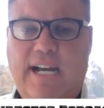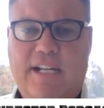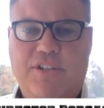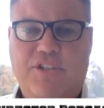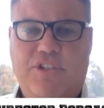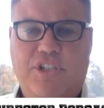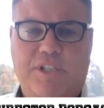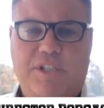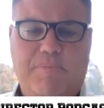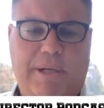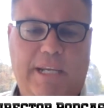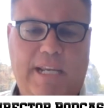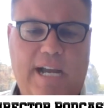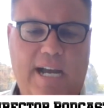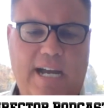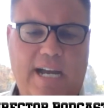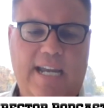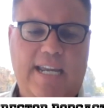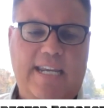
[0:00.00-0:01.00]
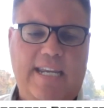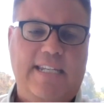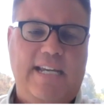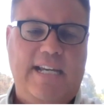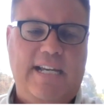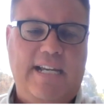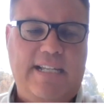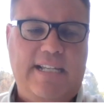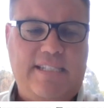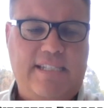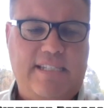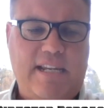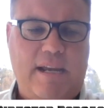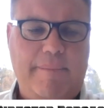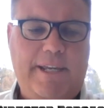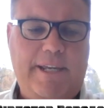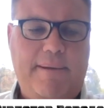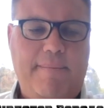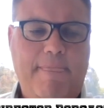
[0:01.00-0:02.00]
just behind
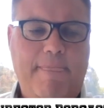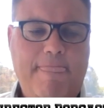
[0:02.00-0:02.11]
Summit,